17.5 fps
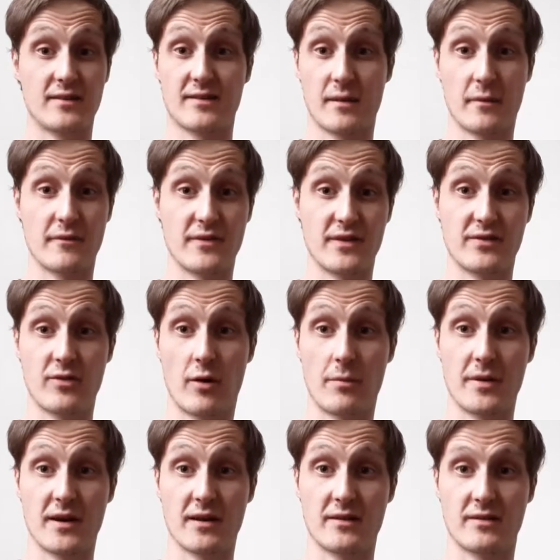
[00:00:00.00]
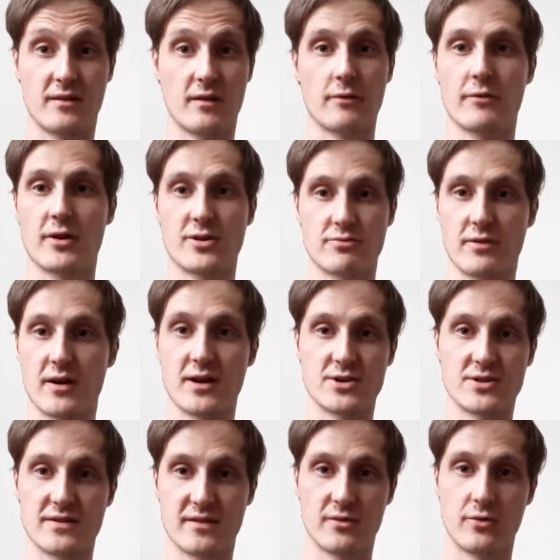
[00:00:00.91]
some of these topics, racial
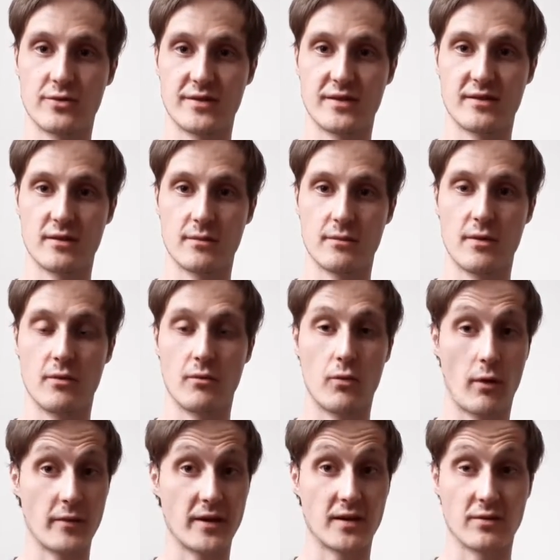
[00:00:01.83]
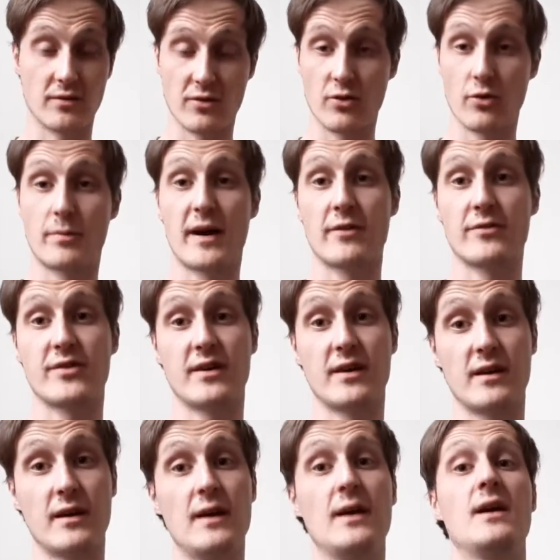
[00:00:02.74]
relations and autism and what we can do about
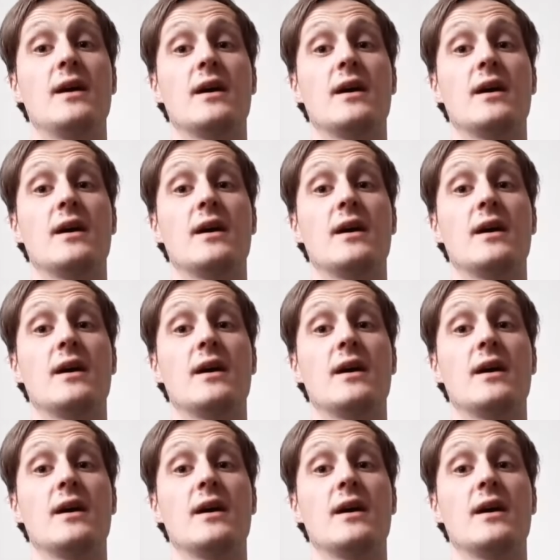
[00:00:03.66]
it.